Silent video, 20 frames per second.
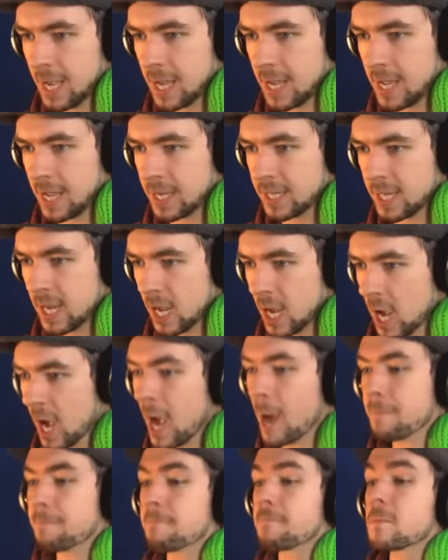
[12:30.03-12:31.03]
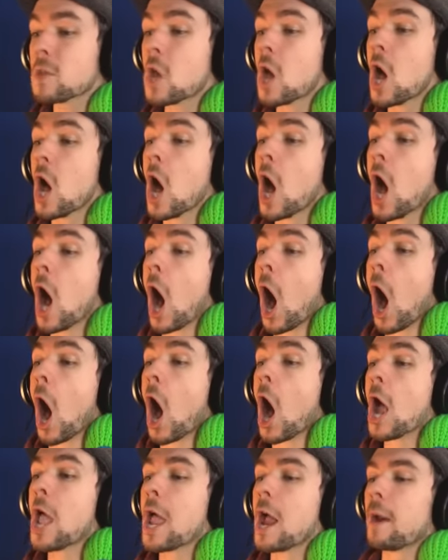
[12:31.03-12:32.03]
And, uh, huh.
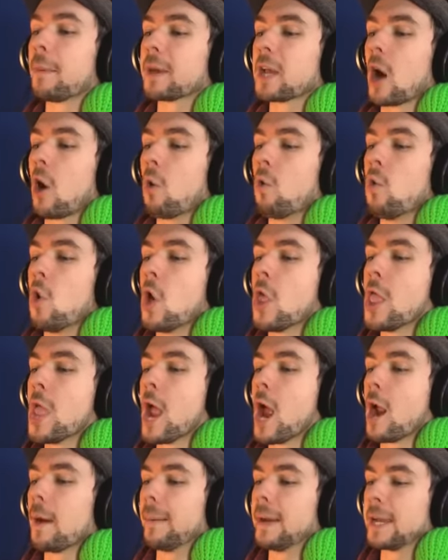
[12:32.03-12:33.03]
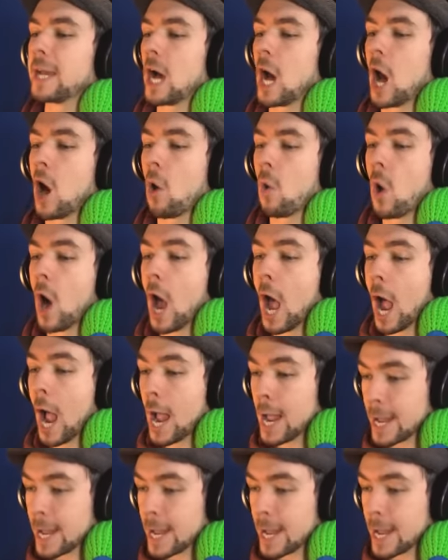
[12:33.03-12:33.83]
There we go. There we go!